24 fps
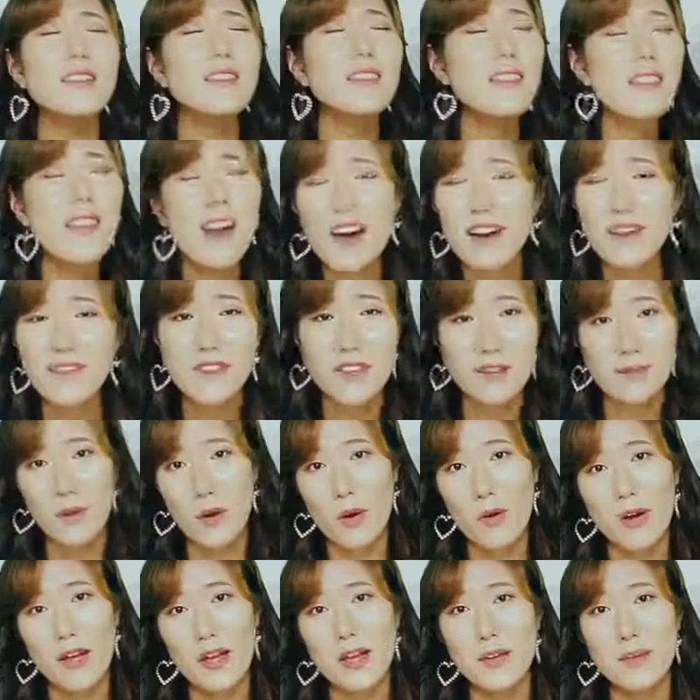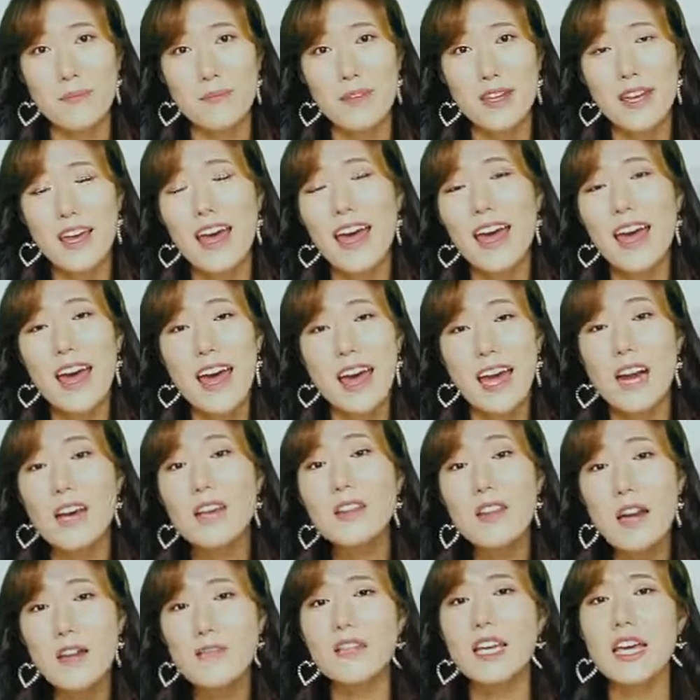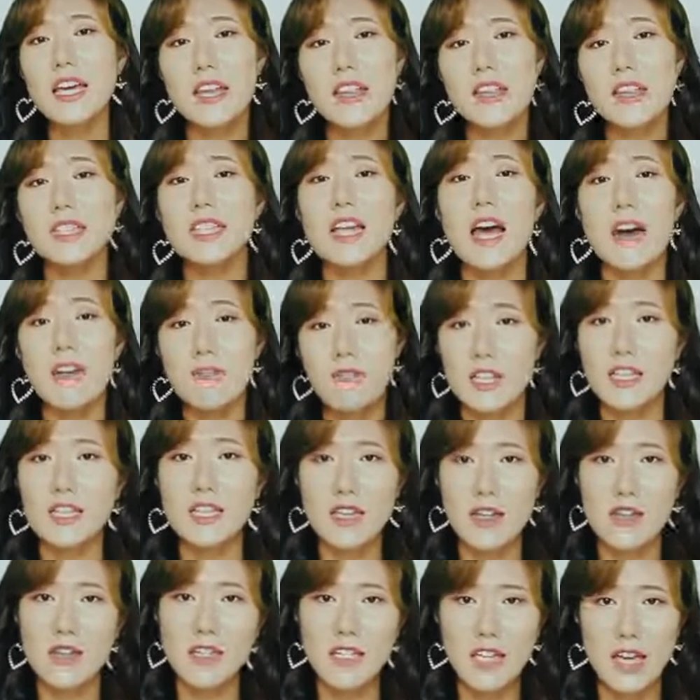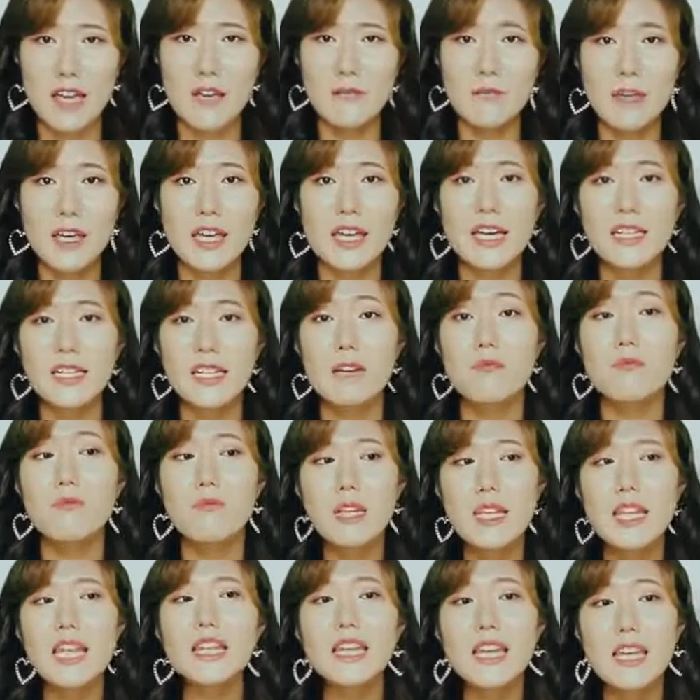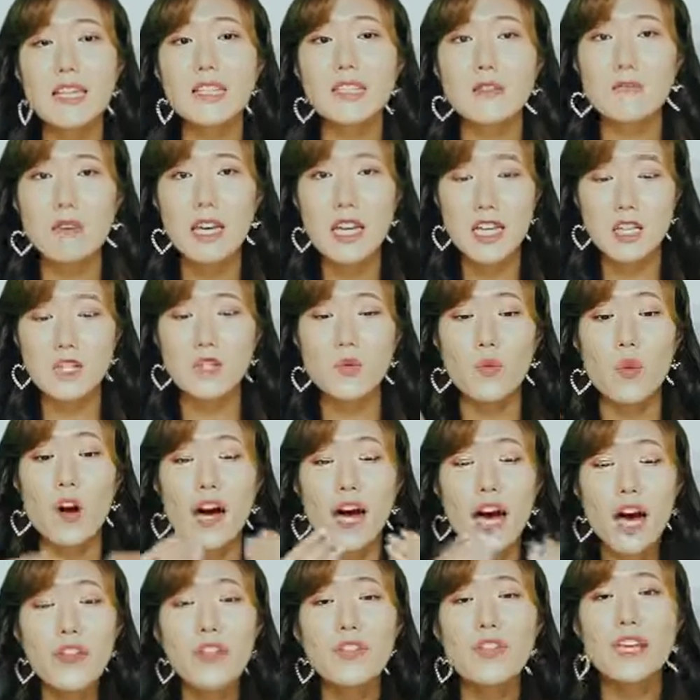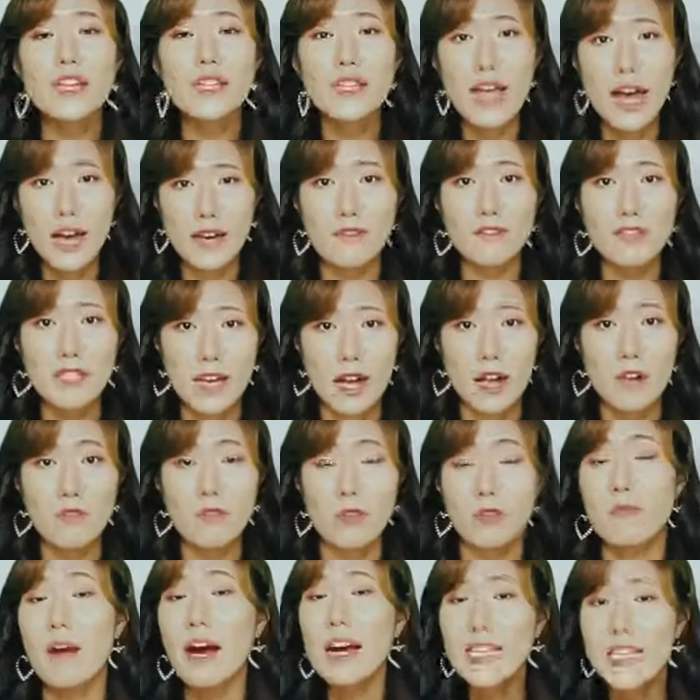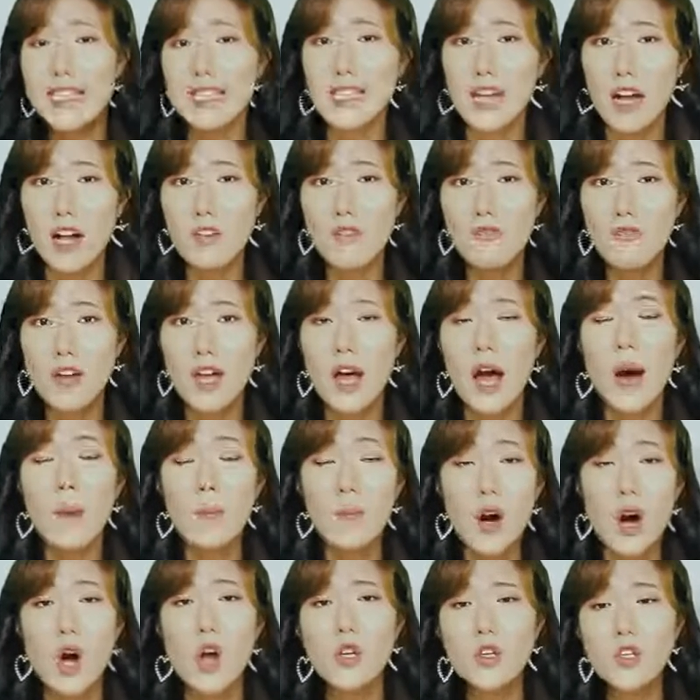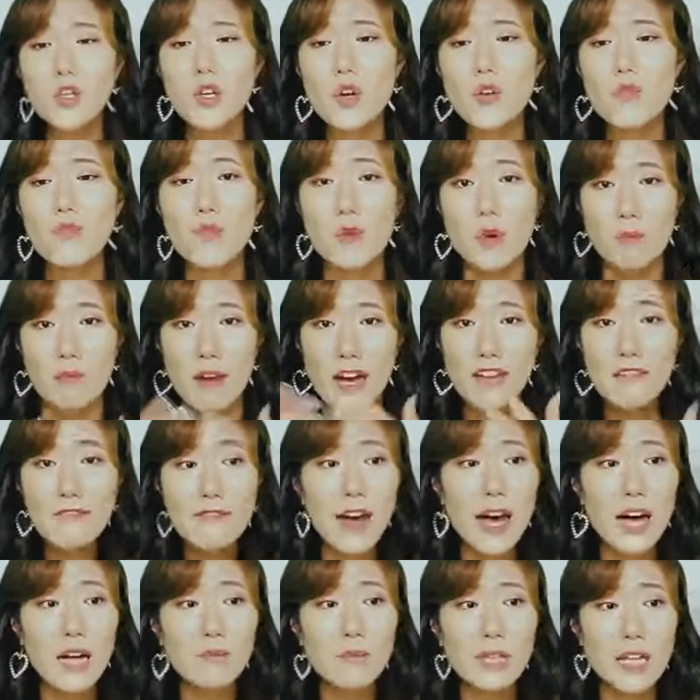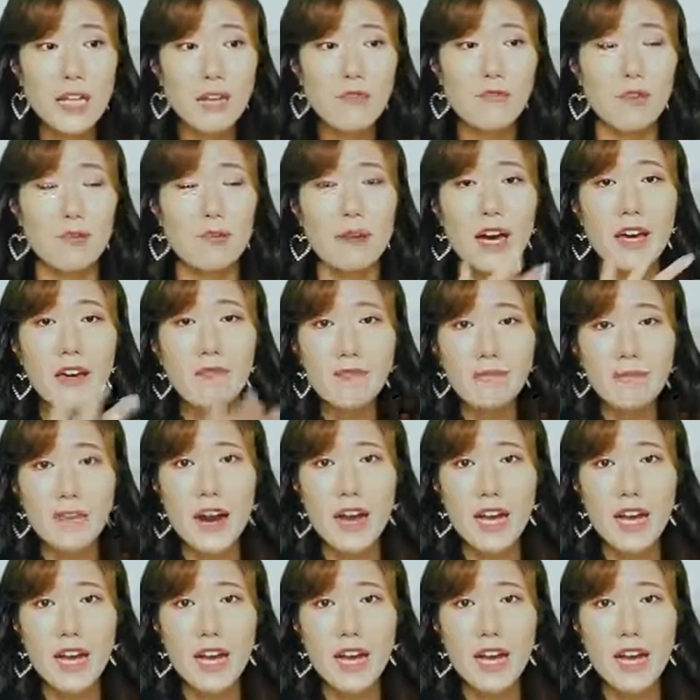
I love HemoHim. And I love taking this every single day because it really leads me into a healthy lifestyle for myself, but also for my family, for my